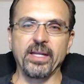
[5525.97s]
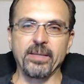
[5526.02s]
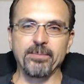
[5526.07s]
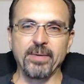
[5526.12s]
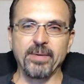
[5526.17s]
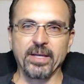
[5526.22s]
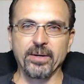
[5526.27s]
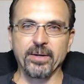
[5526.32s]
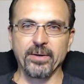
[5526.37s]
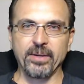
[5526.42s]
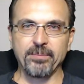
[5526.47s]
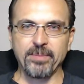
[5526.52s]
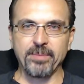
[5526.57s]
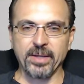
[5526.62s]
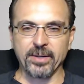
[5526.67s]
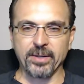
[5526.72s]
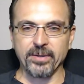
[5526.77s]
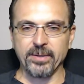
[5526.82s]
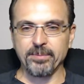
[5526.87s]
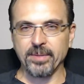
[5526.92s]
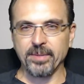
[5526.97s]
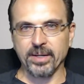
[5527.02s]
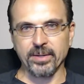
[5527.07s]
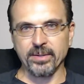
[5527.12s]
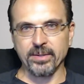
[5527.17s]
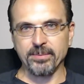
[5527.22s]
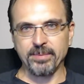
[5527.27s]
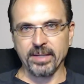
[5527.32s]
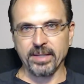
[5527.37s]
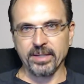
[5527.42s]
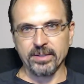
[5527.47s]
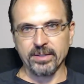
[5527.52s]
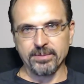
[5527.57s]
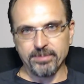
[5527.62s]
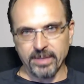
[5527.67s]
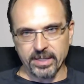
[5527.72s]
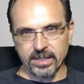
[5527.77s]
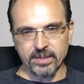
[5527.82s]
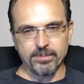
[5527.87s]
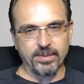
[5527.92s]
bigger and bigger and bigger and bigger and
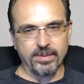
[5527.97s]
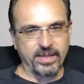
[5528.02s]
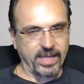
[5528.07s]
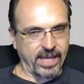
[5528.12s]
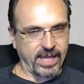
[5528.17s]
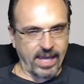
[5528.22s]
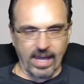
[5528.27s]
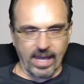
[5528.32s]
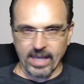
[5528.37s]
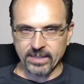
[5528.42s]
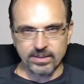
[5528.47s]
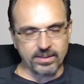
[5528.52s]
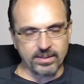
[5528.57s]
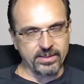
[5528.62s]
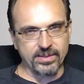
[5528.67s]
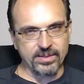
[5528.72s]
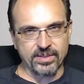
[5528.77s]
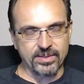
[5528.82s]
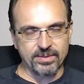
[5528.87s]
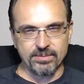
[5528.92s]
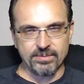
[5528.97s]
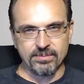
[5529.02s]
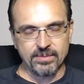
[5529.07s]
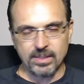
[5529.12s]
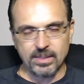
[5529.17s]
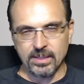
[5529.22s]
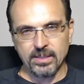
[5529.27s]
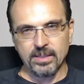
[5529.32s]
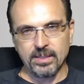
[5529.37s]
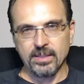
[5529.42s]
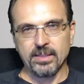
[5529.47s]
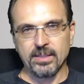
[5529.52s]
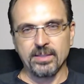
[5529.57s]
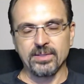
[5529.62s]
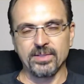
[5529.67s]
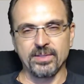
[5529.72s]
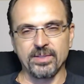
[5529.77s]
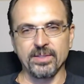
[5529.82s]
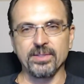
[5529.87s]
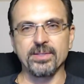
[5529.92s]
bigger, but the candle is
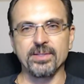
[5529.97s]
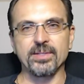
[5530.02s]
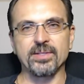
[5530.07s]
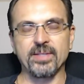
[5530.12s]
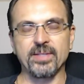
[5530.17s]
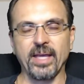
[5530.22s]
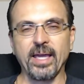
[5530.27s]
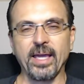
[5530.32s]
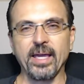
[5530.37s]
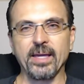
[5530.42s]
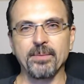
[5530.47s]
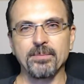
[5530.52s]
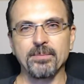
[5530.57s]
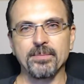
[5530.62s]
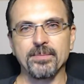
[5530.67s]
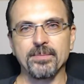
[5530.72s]
still the same